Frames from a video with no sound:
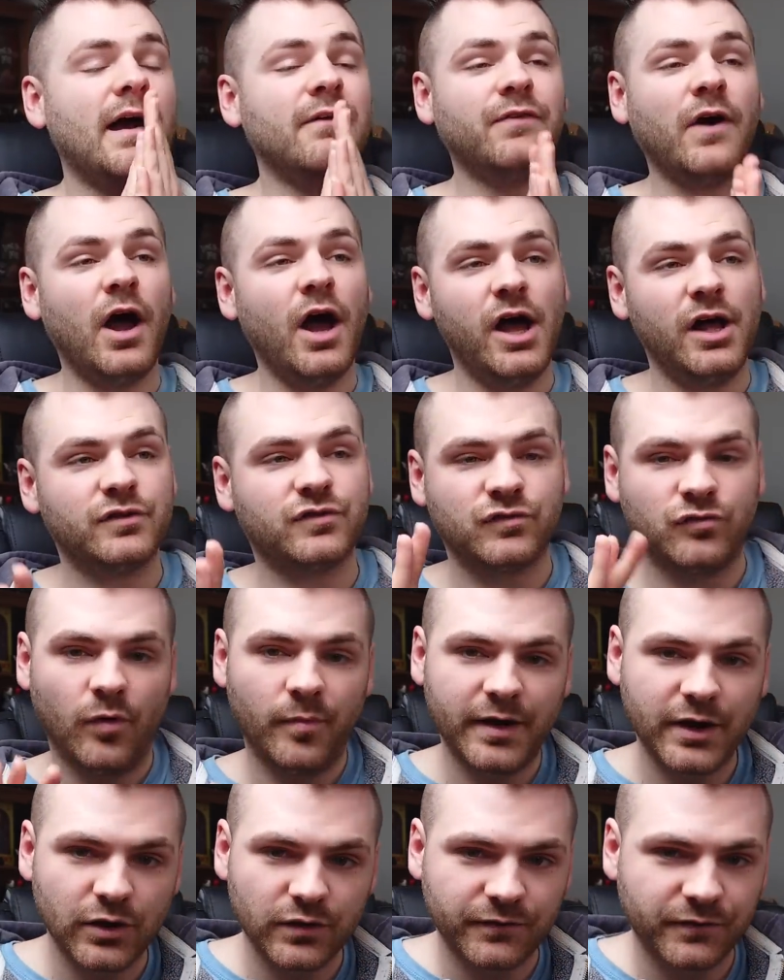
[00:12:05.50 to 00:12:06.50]
I've heard so
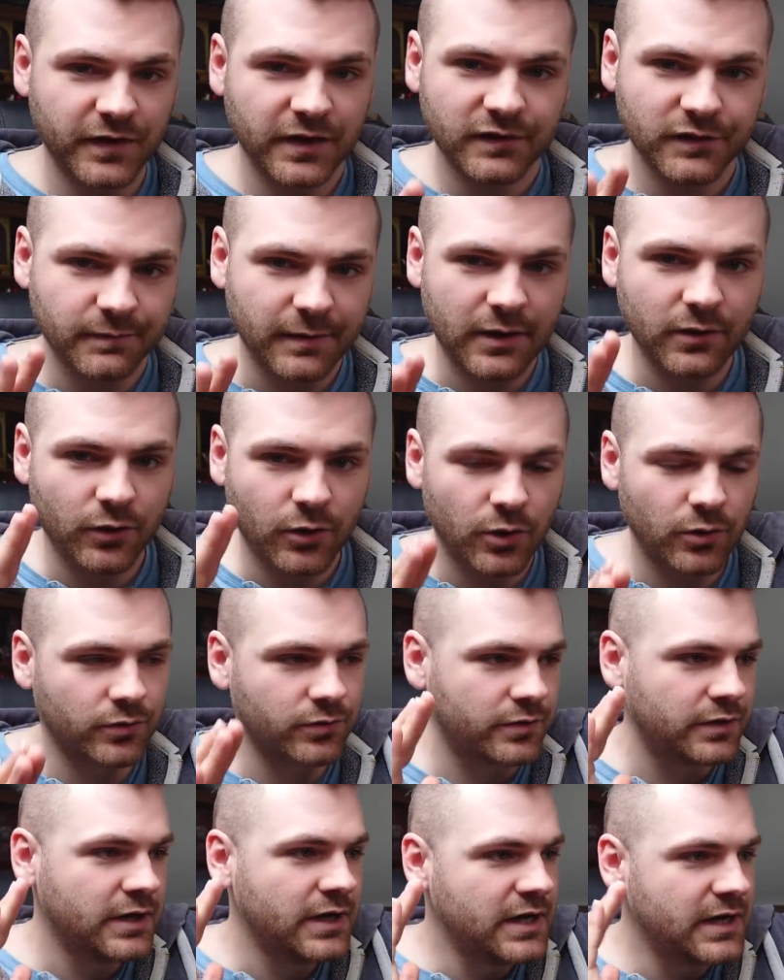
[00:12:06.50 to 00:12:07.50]
many good things about
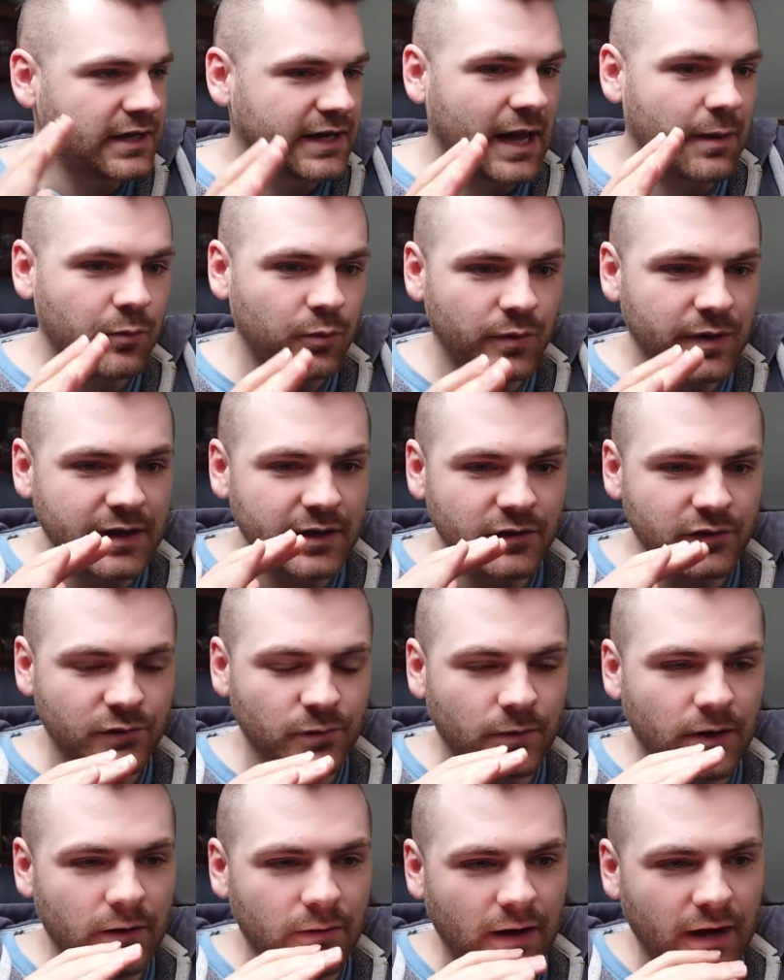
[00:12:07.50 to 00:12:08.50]
Golden Kamuy as
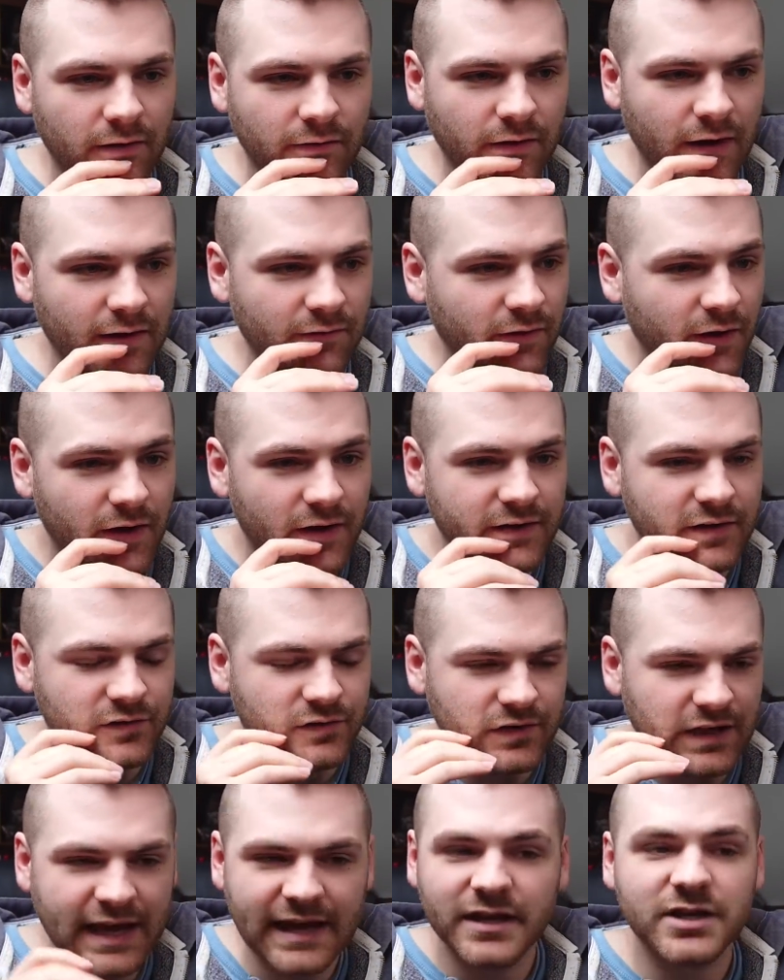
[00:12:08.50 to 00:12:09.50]
well. I've heard
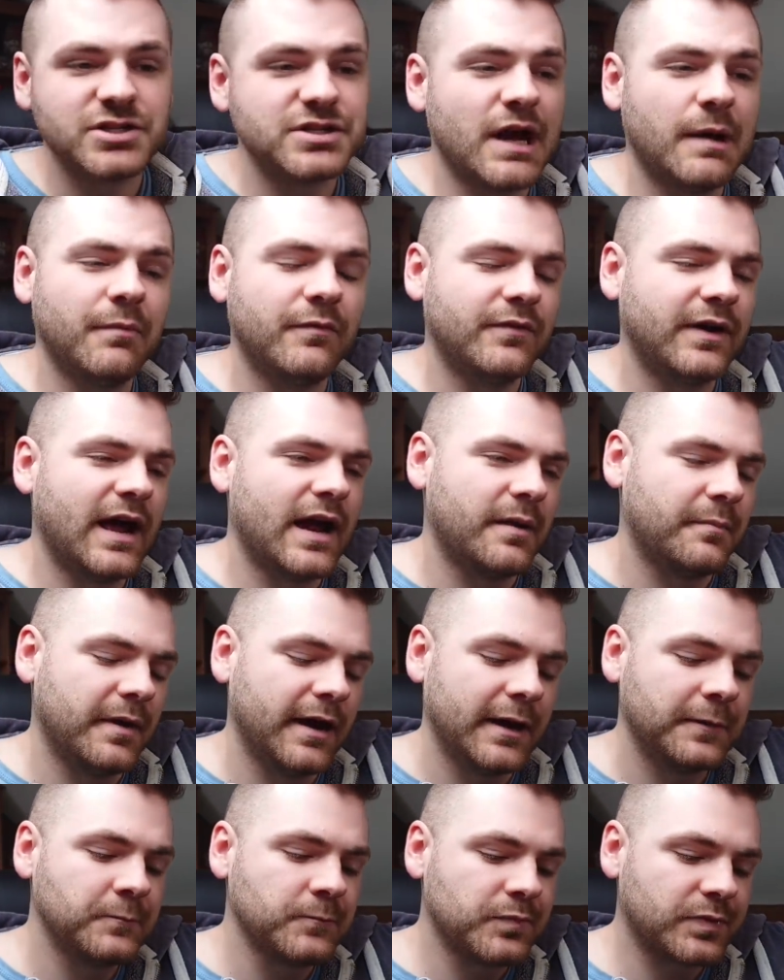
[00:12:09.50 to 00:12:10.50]
it's a hidden gem of an
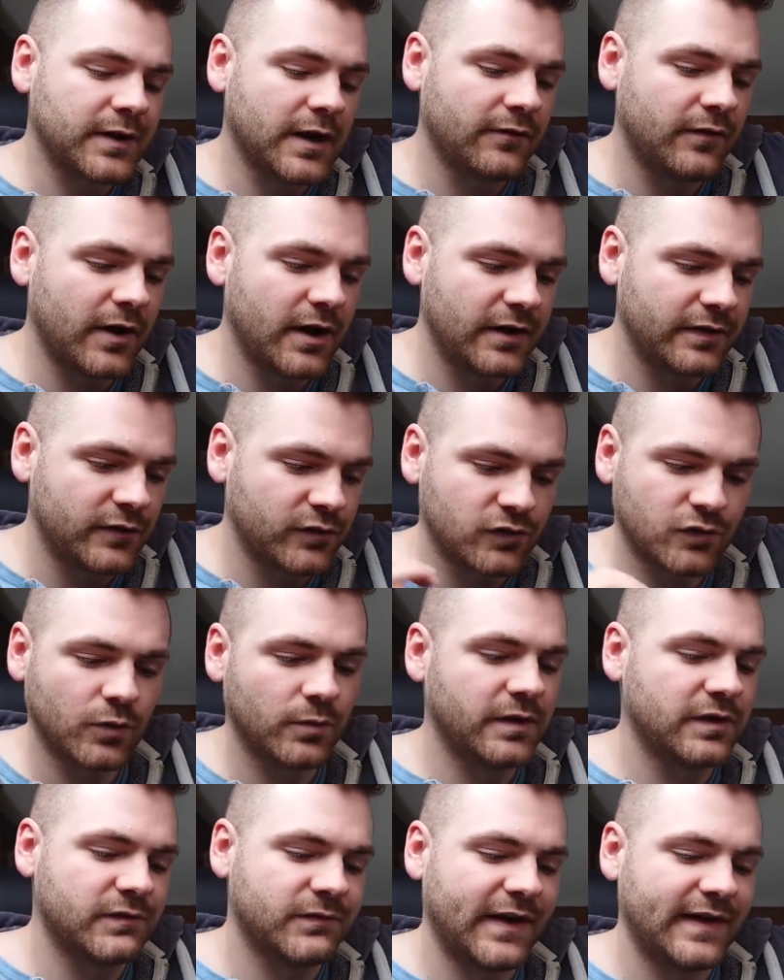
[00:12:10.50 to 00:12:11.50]
anime. I've heard the
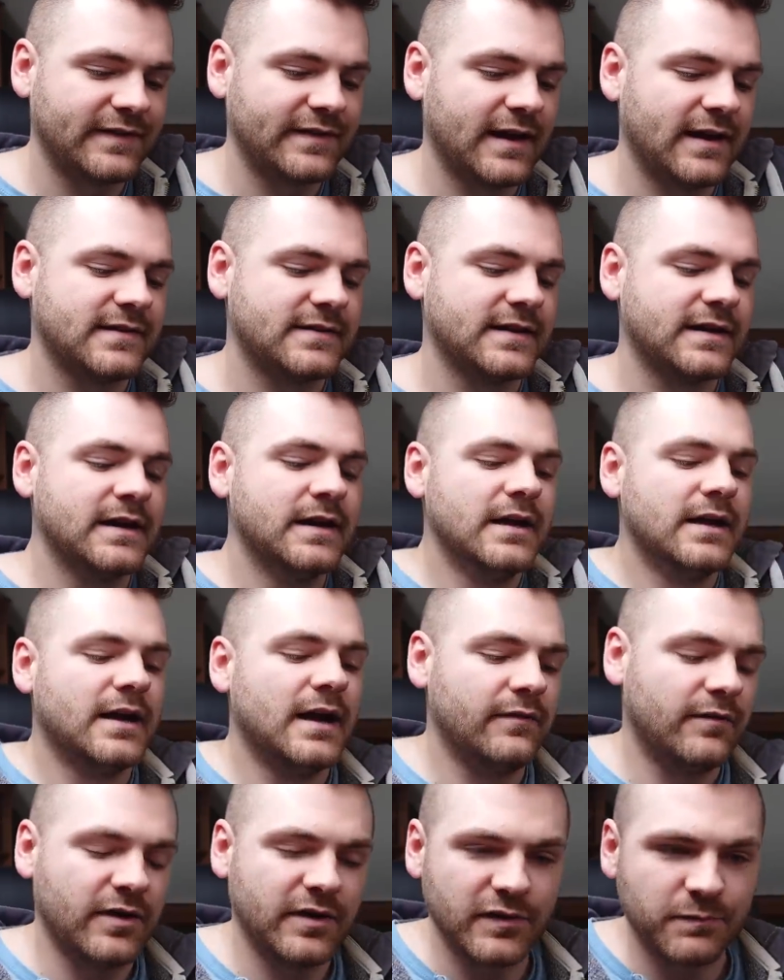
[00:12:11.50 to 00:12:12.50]
story is fantastic.
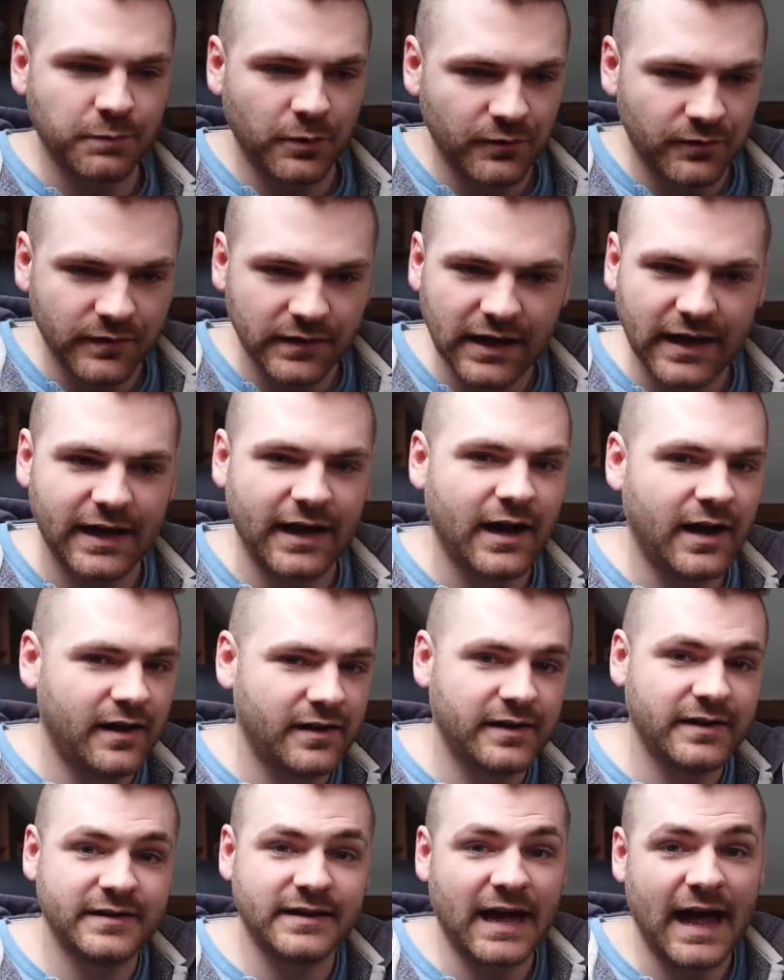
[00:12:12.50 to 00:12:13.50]
I've heard it's both
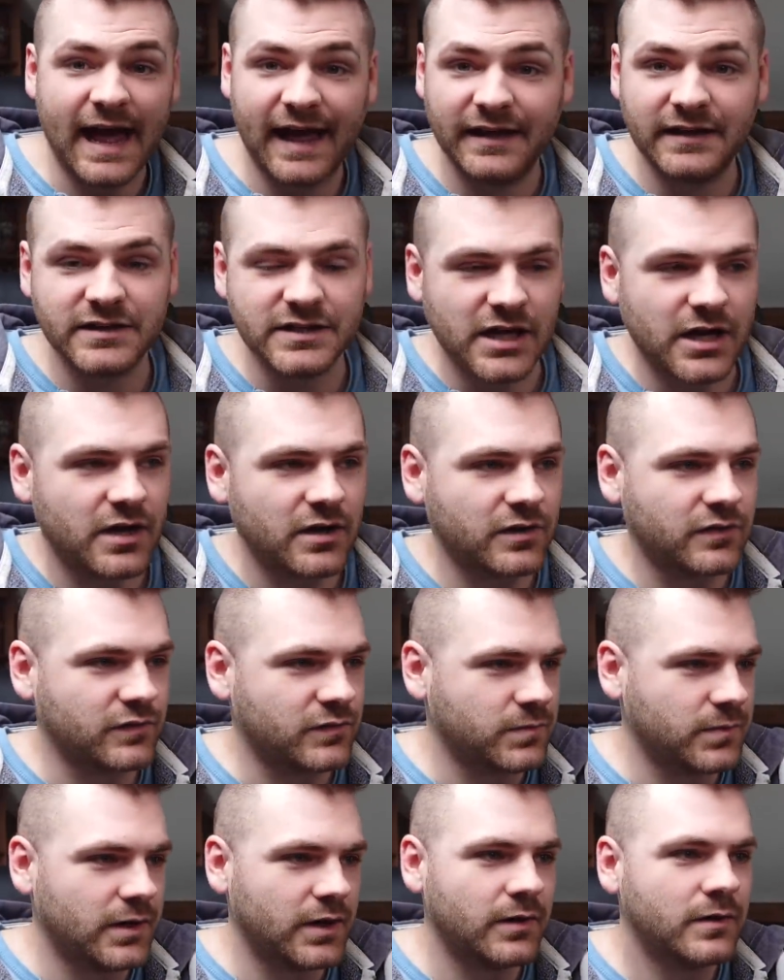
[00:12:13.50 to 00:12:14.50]
lighthearted and dark
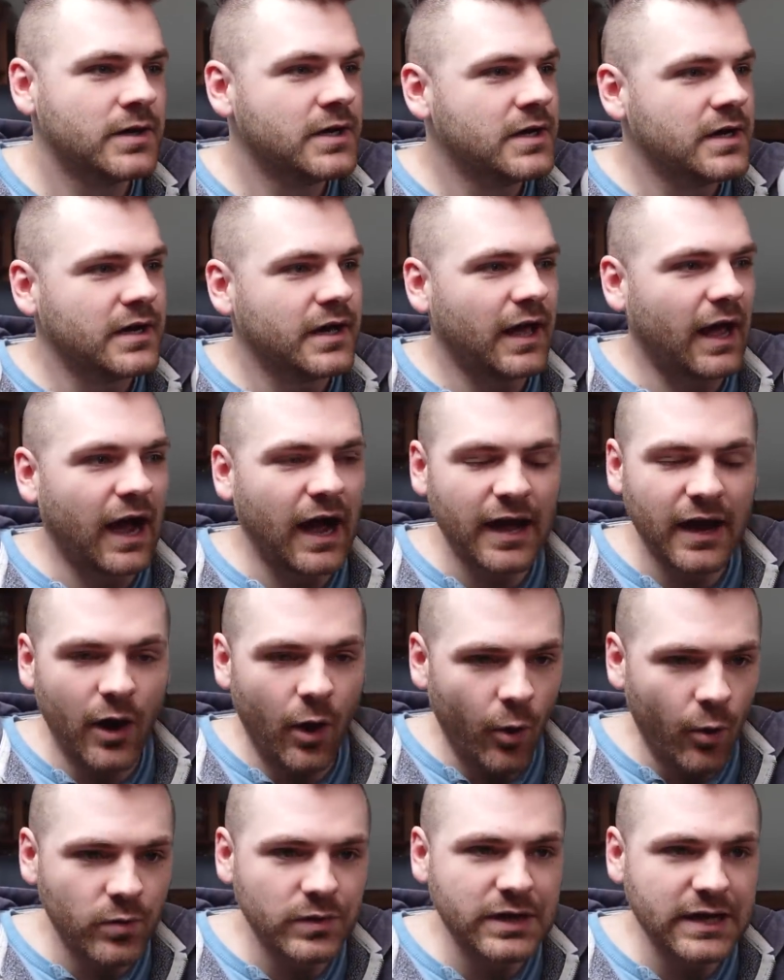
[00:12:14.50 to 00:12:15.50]
as well. I
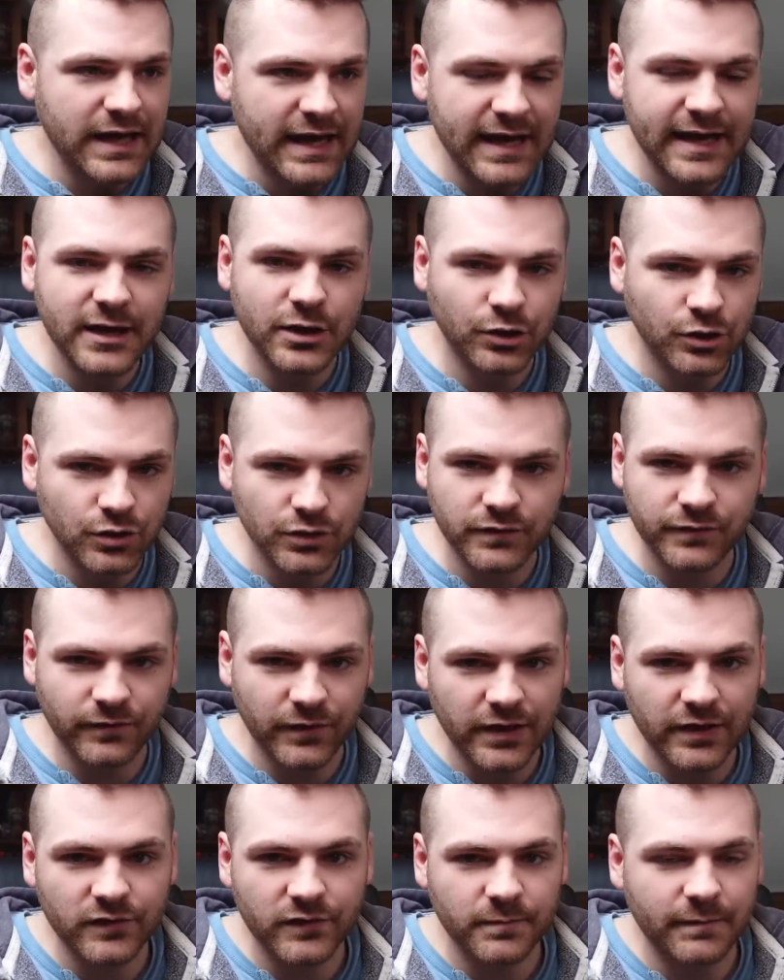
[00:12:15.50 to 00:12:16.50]
only hear good
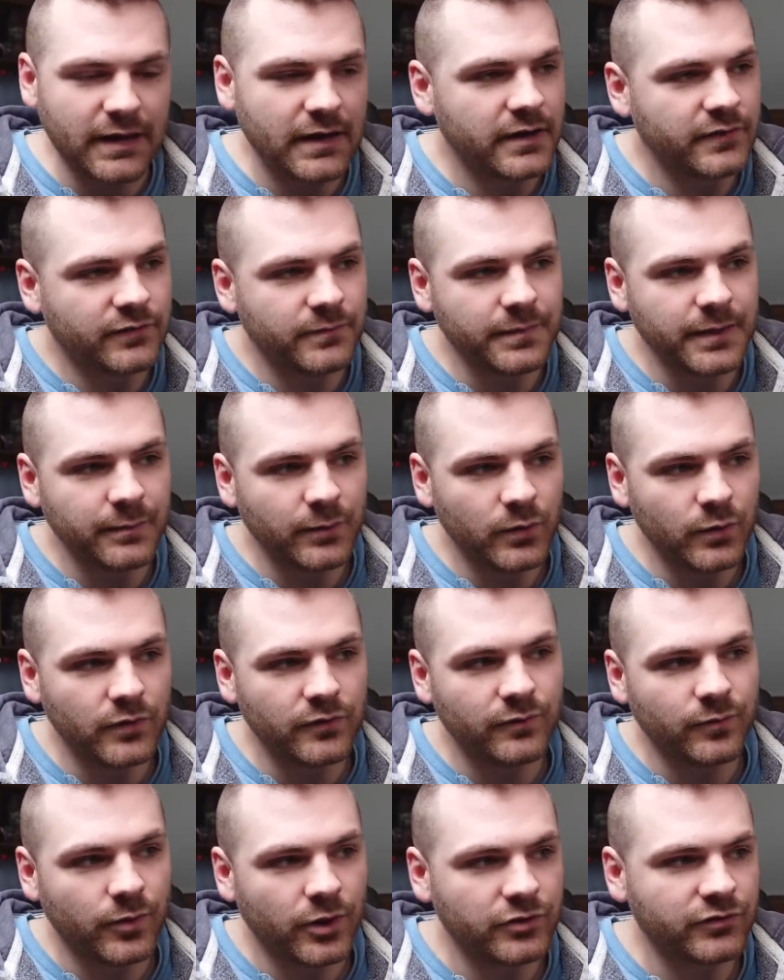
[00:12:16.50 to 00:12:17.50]
things about it from people who
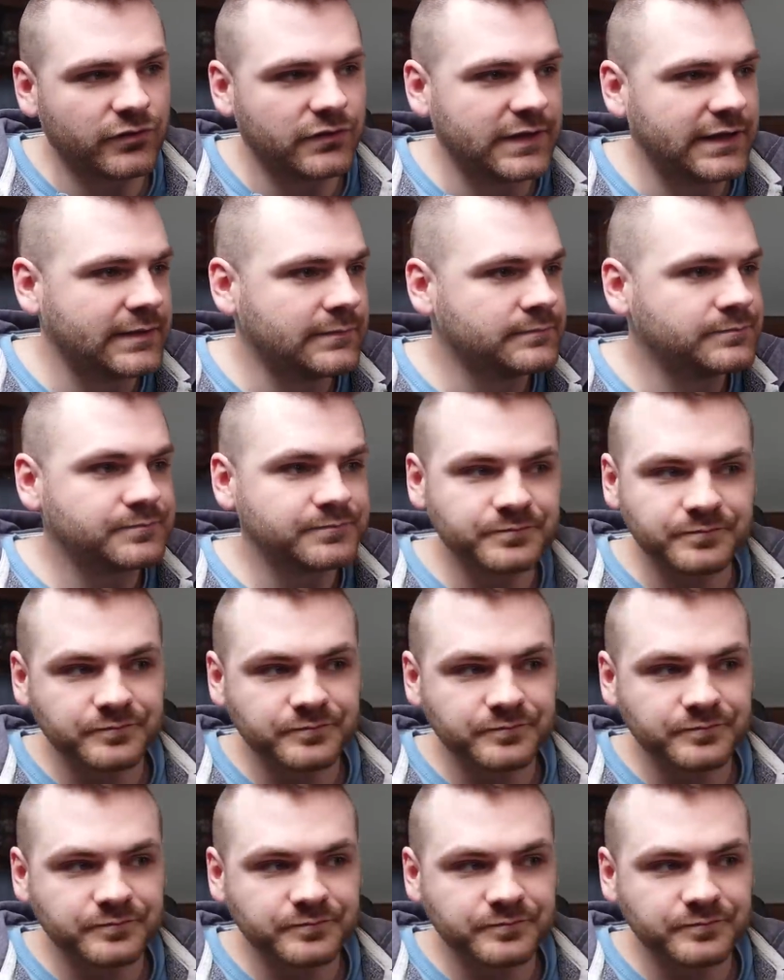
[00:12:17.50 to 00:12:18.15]
have watched it.